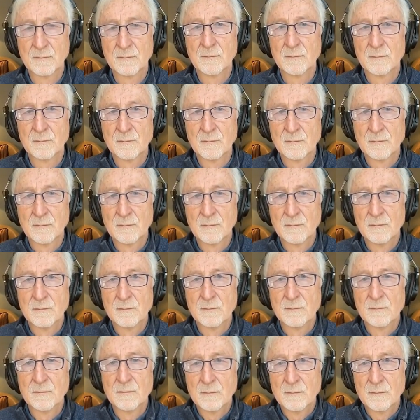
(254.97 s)

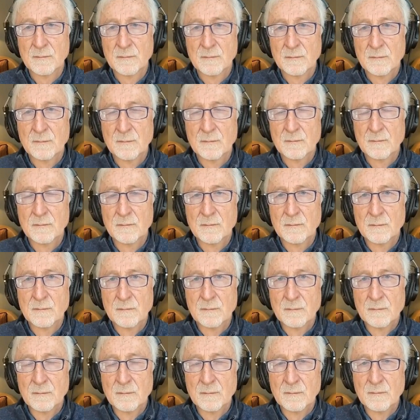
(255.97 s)

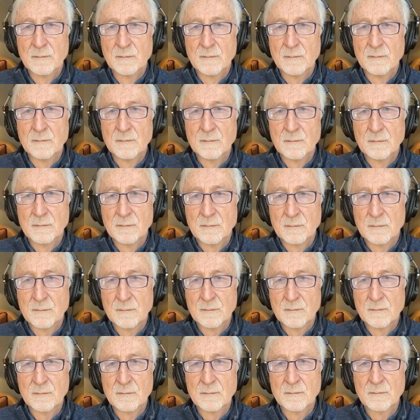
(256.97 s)

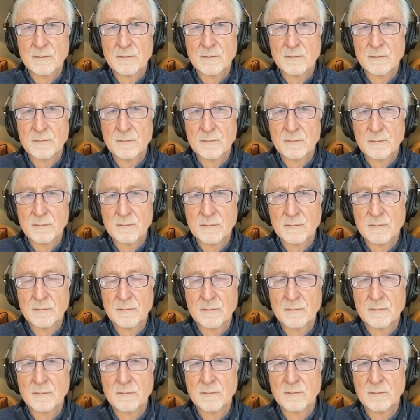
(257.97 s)

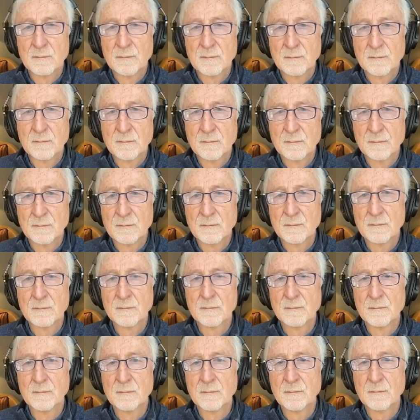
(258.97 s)

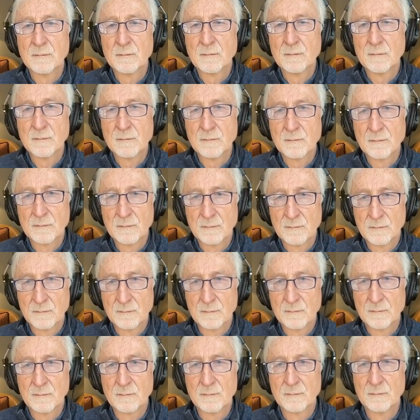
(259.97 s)

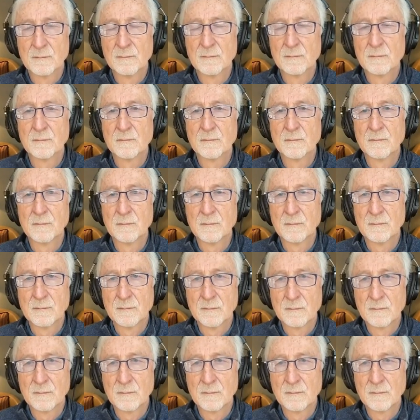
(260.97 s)
(silent)